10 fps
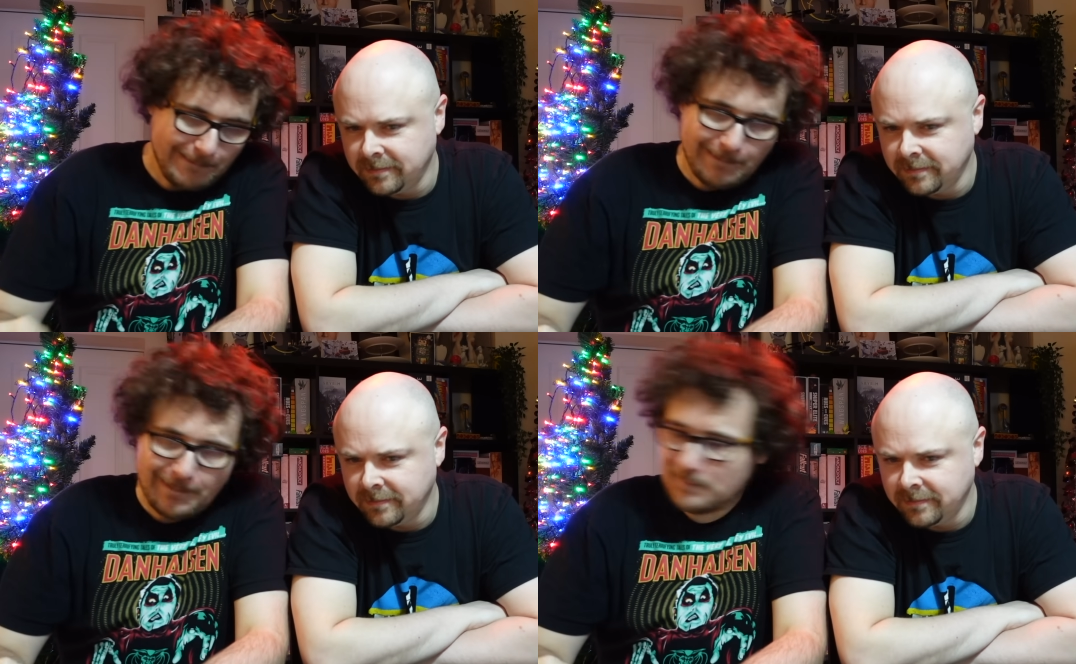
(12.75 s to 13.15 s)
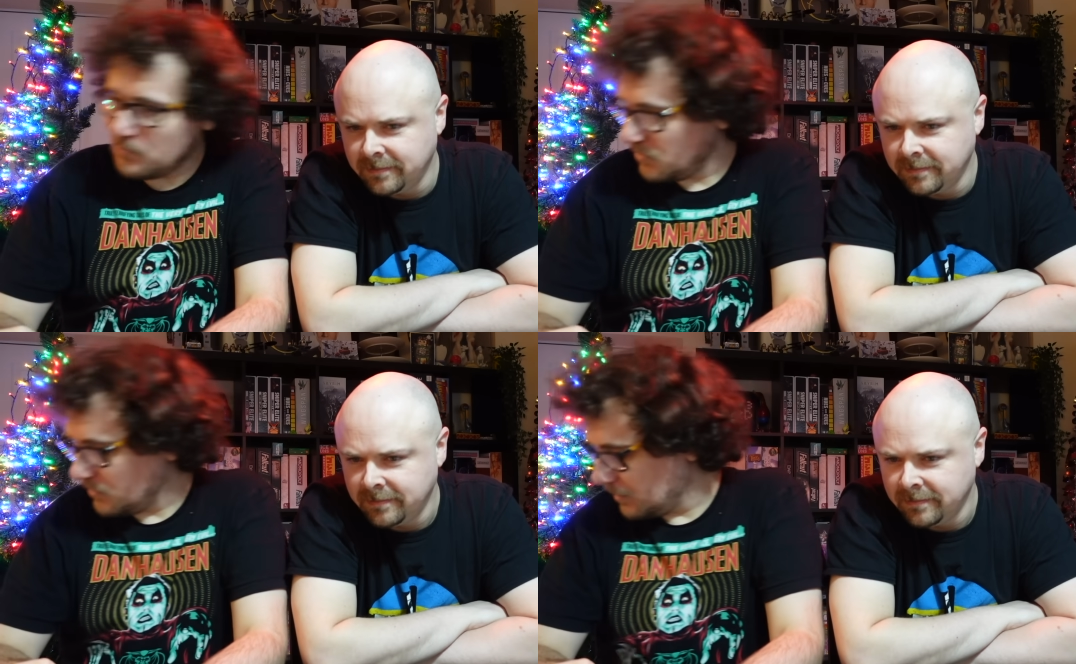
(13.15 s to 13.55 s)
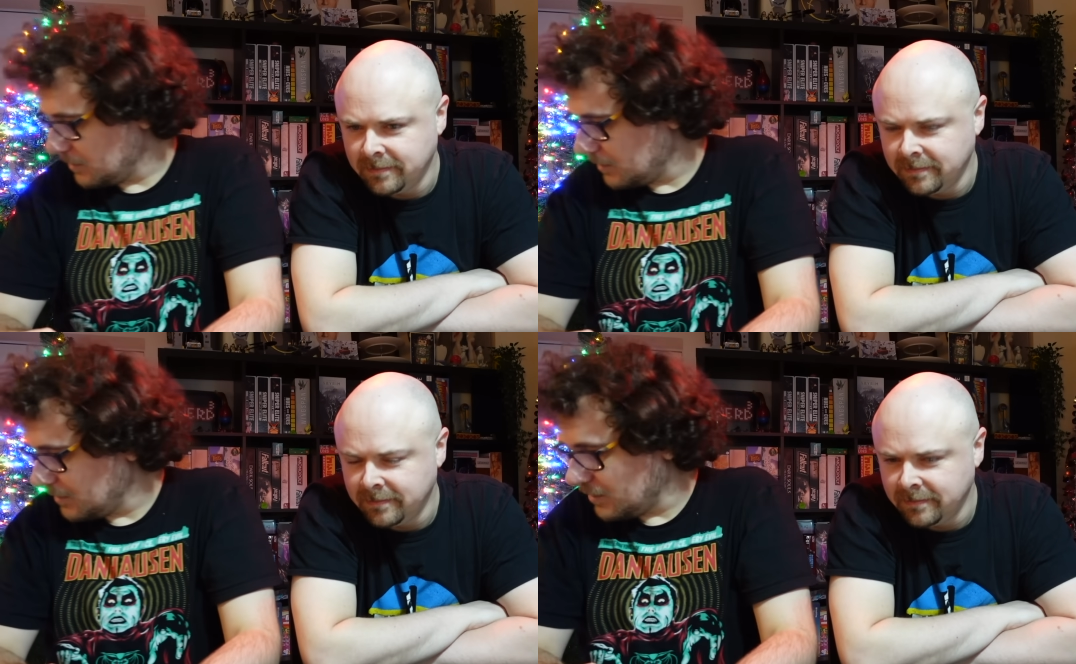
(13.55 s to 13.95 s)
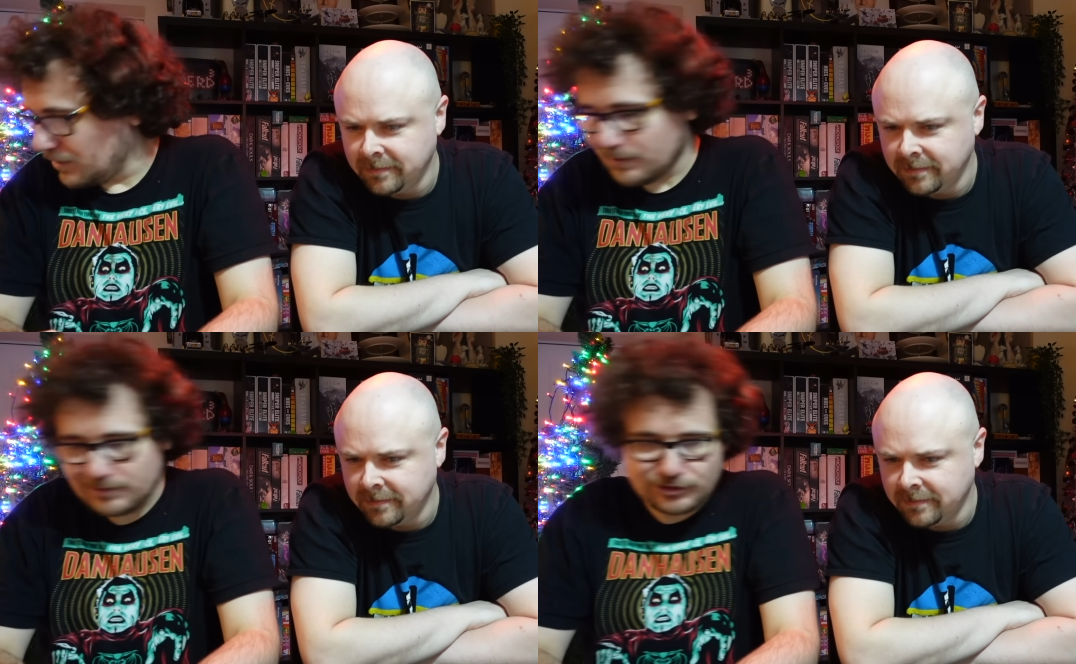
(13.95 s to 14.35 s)
Speaker 1: I'm gonna
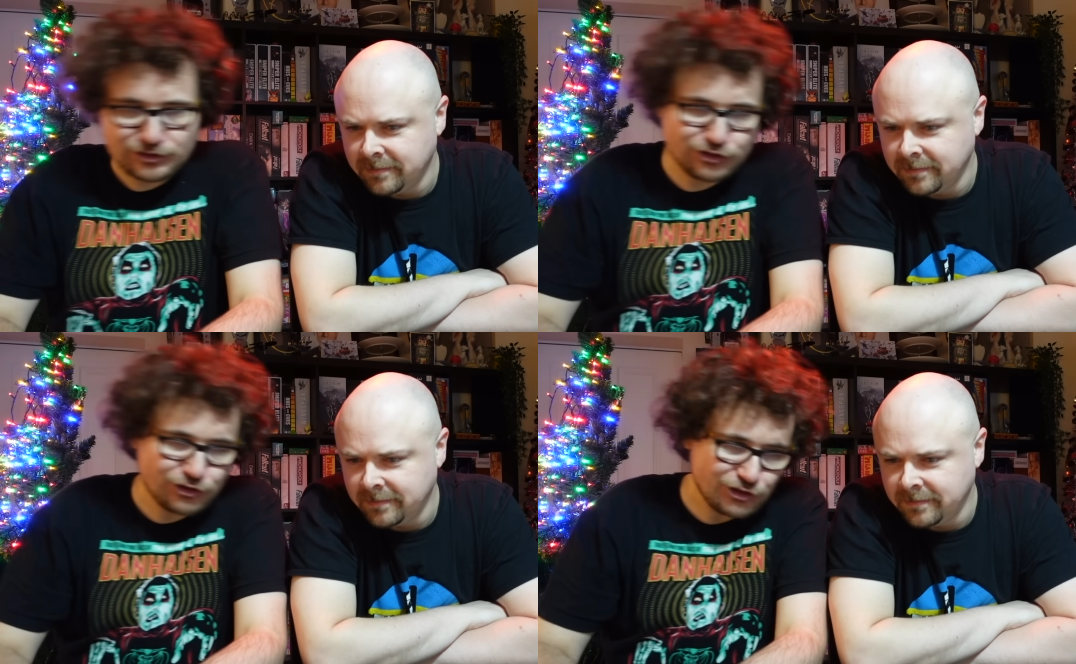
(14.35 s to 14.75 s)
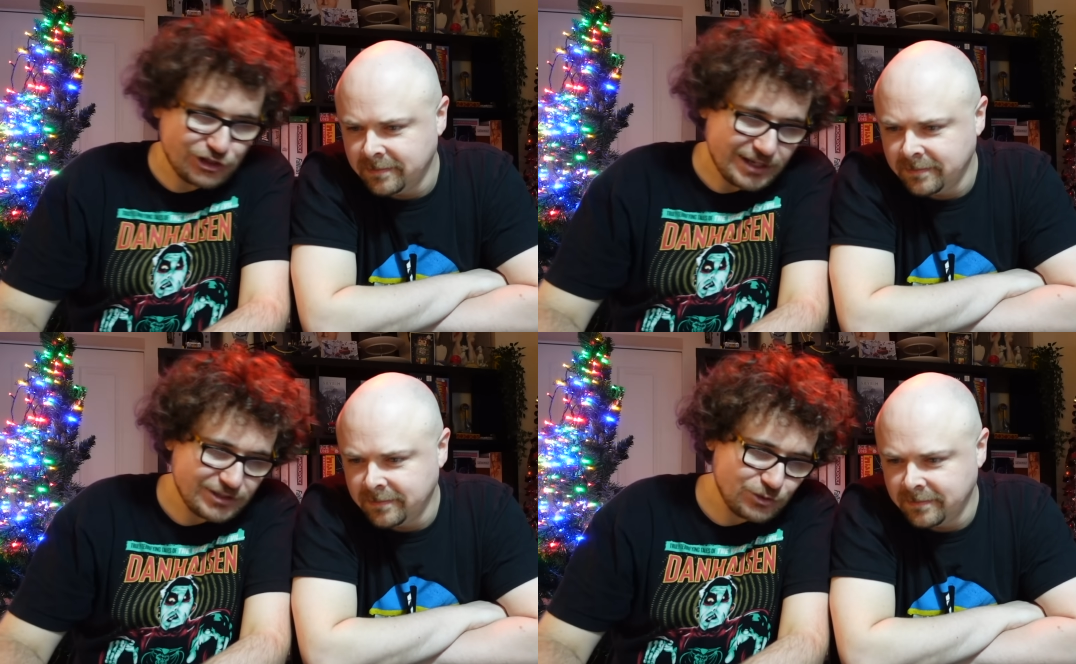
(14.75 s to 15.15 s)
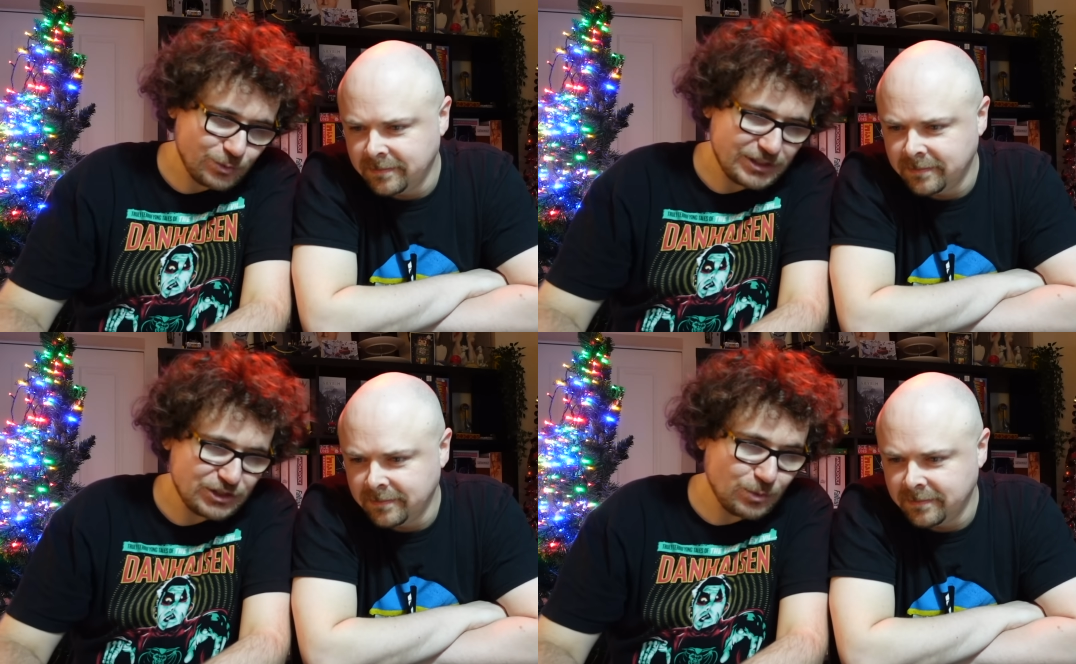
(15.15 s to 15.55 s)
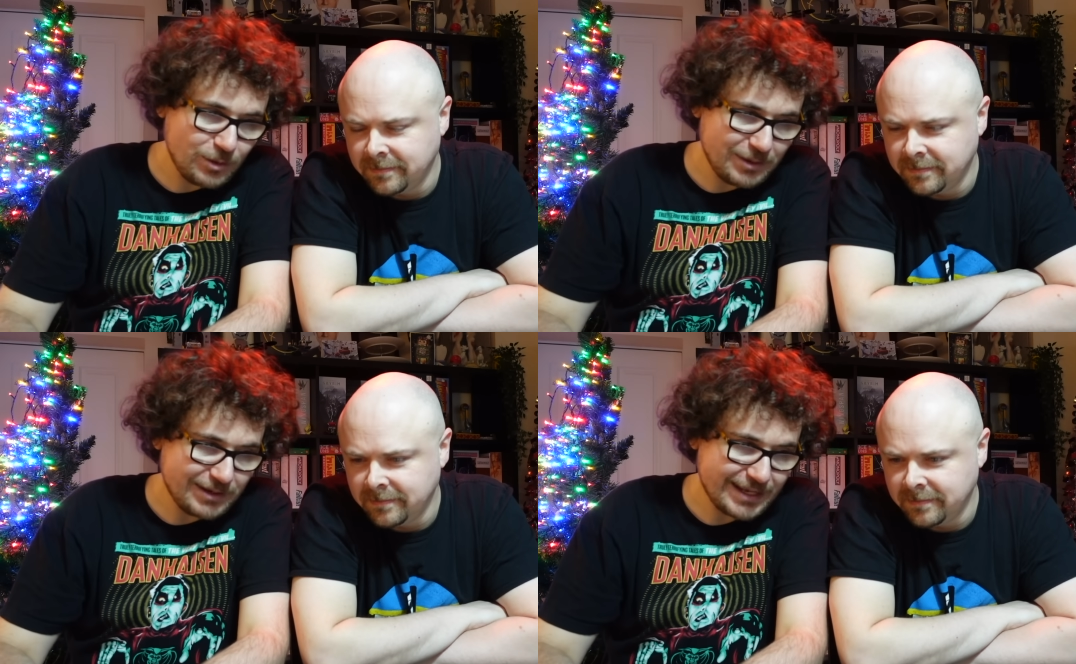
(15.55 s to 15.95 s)
suggest we swap
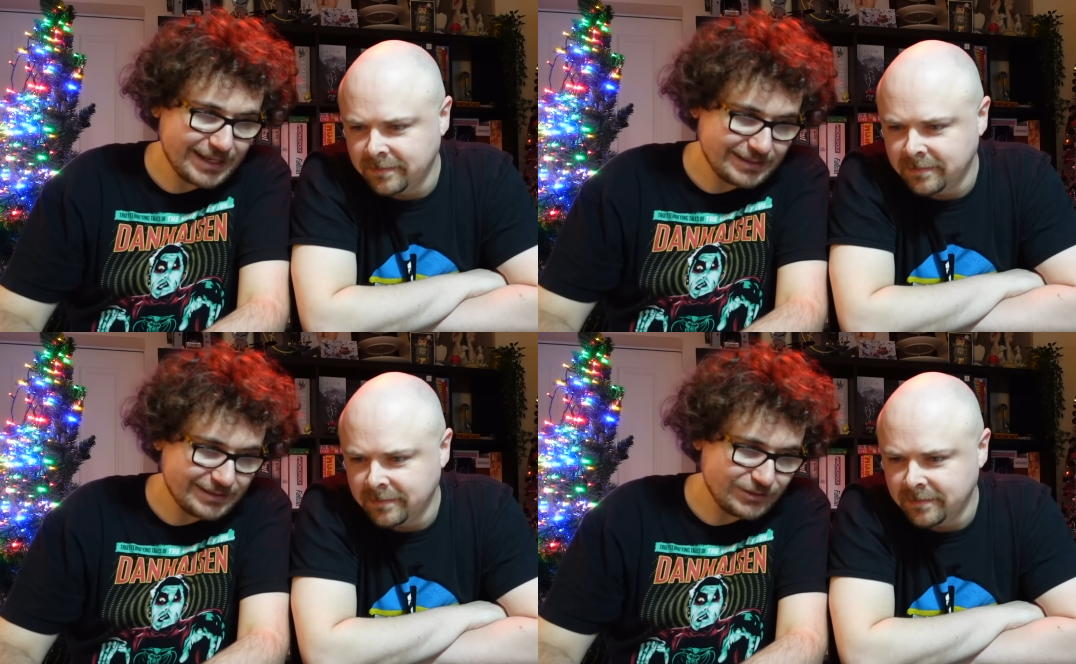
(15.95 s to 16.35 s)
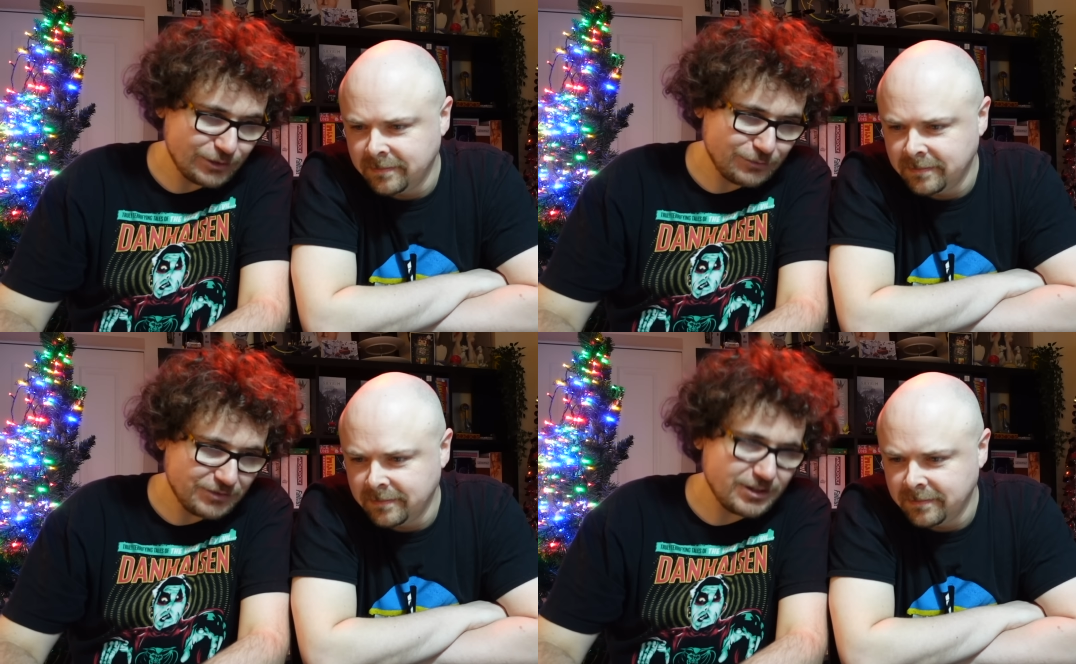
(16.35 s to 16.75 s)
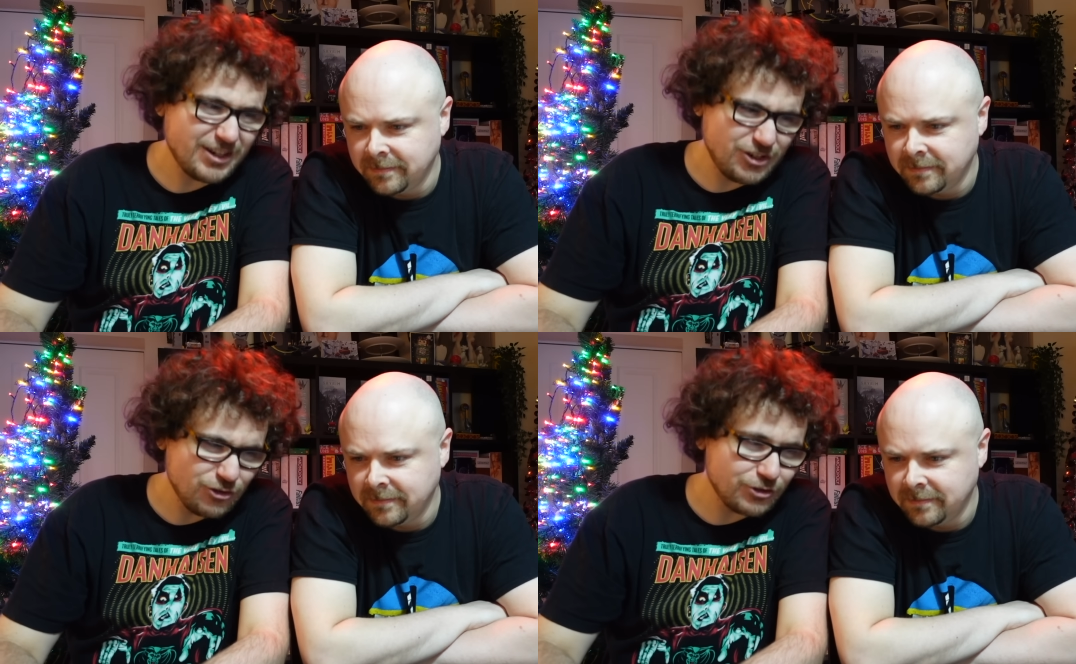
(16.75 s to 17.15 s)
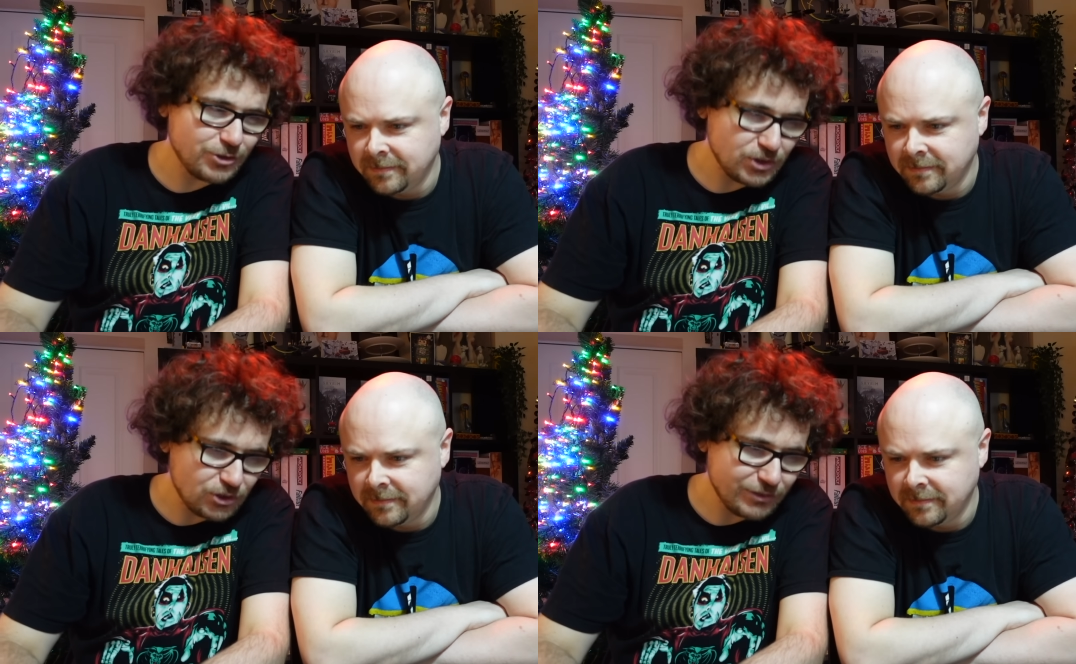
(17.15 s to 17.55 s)
our calendars over and you're gonna
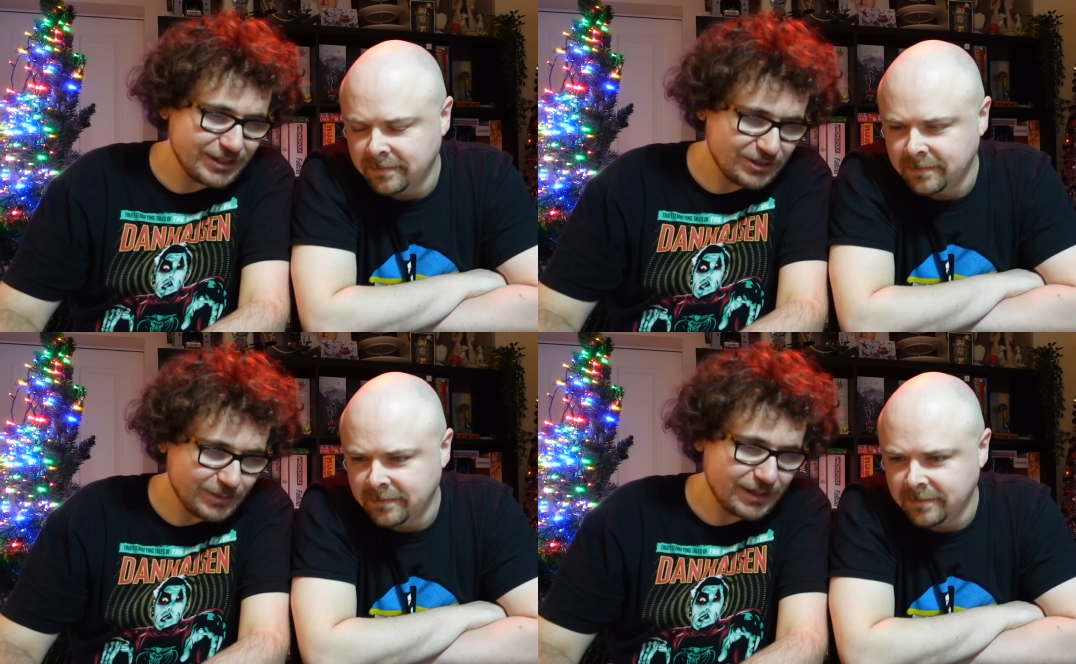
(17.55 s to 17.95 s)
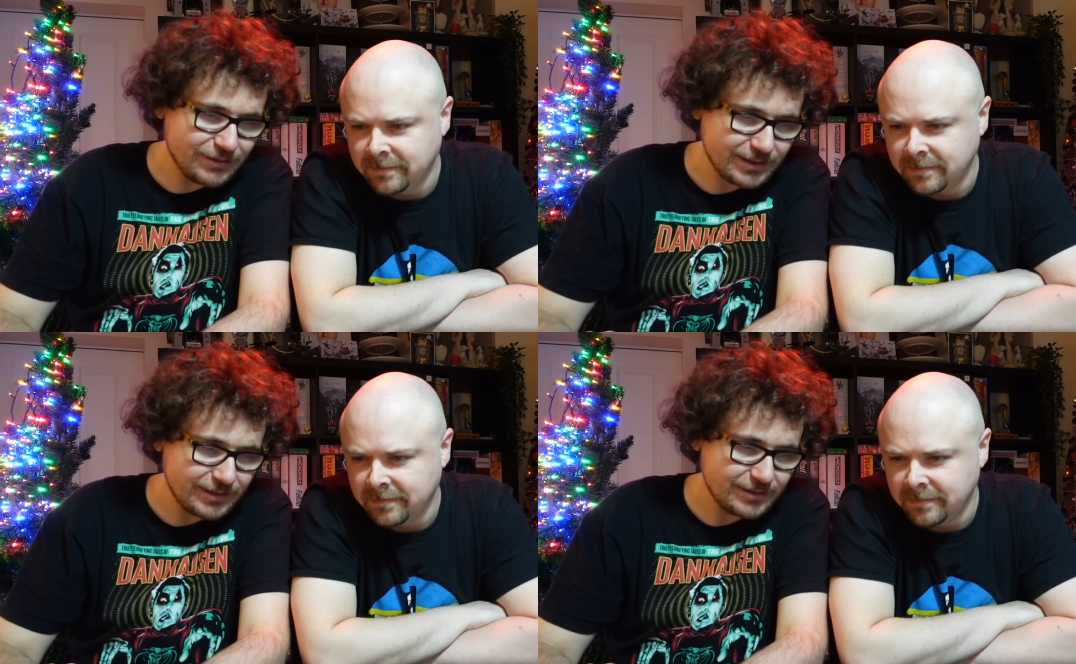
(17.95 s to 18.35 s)
agree to it, okay?